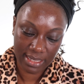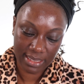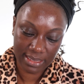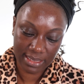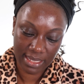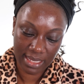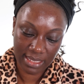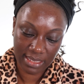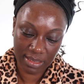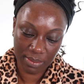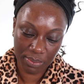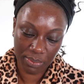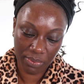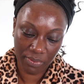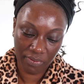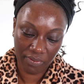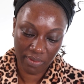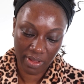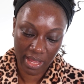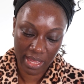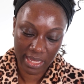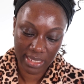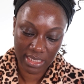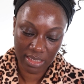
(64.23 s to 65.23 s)
it says it
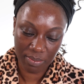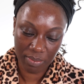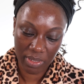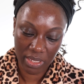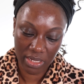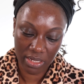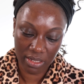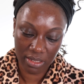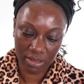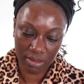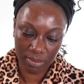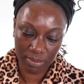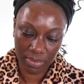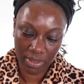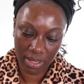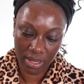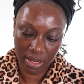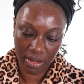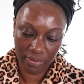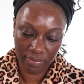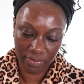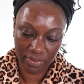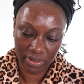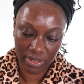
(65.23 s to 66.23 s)
provides medium
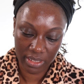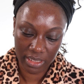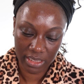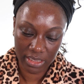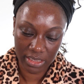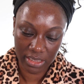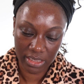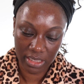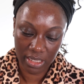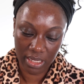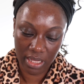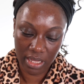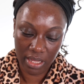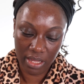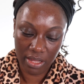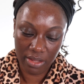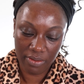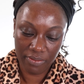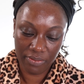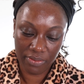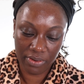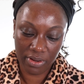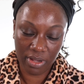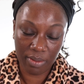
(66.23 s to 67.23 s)
coverage
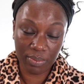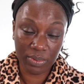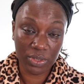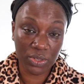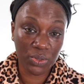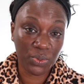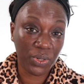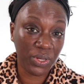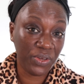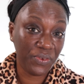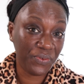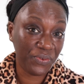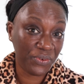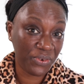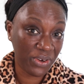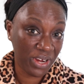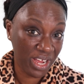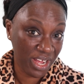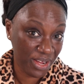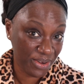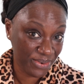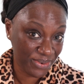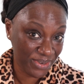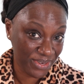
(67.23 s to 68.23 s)
for up to 24
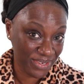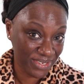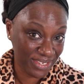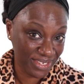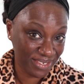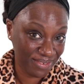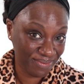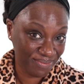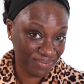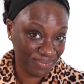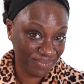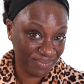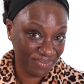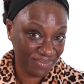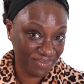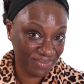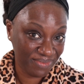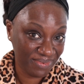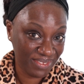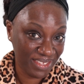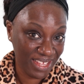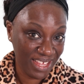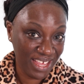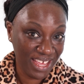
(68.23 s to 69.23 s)
hours.
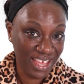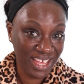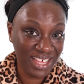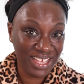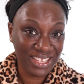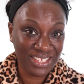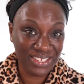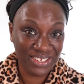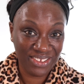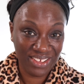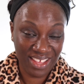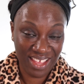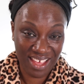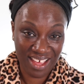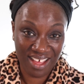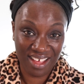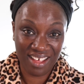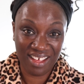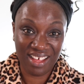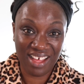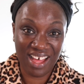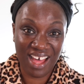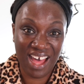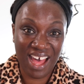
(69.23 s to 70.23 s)
So
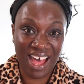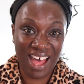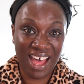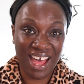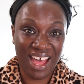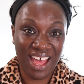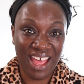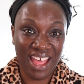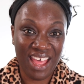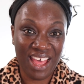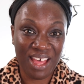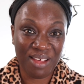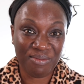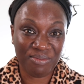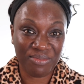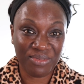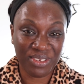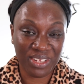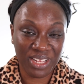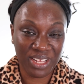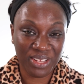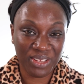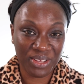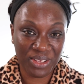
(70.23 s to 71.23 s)
yeah, I am
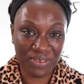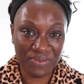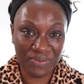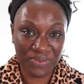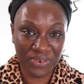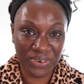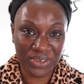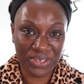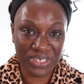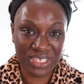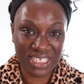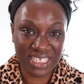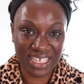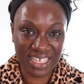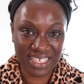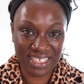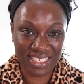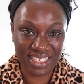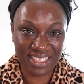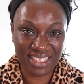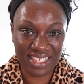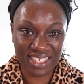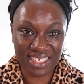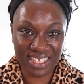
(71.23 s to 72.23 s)
really looking forward to
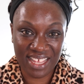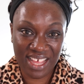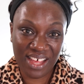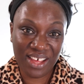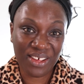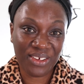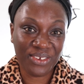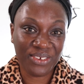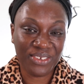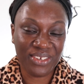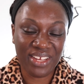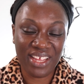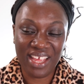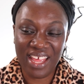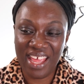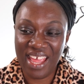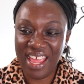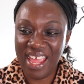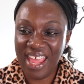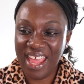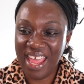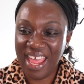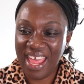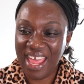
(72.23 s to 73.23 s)
testing this out.
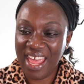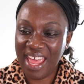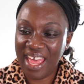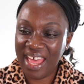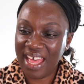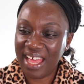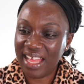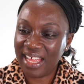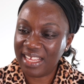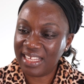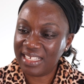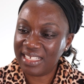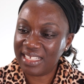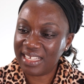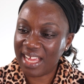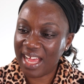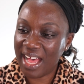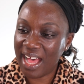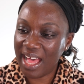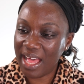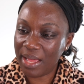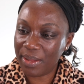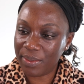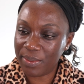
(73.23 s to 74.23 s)
And
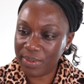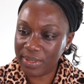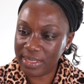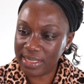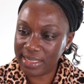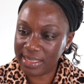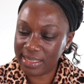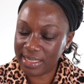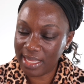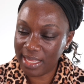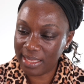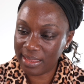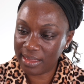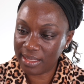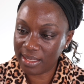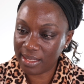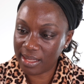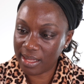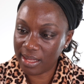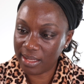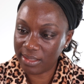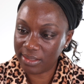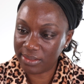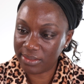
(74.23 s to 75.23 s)
I was sent the
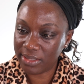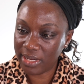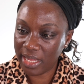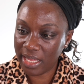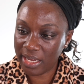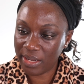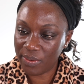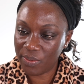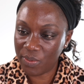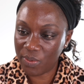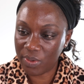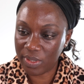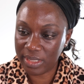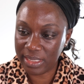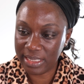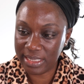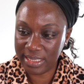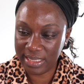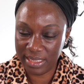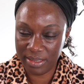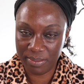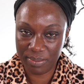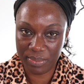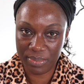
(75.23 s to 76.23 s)
color 81
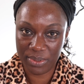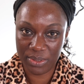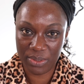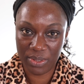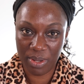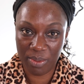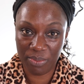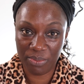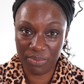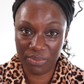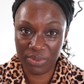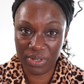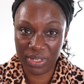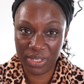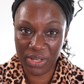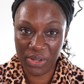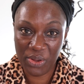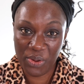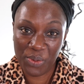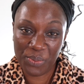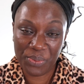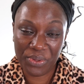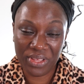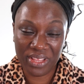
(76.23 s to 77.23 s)
Deep. So I'm really
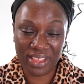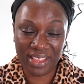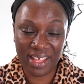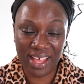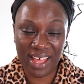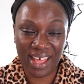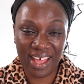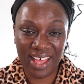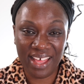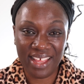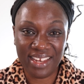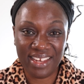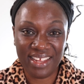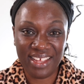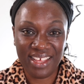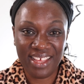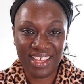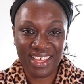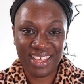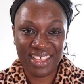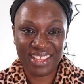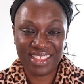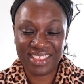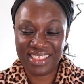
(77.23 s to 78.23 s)
hoping that
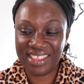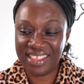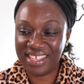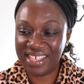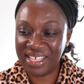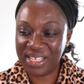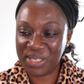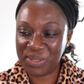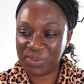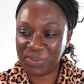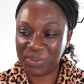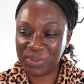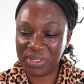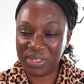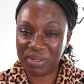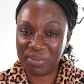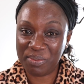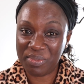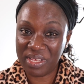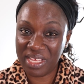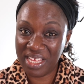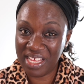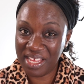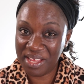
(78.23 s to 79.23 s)
this will
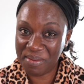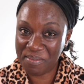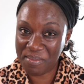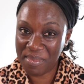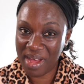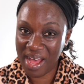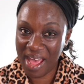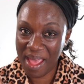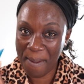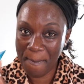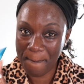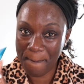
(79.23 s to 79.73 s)
be my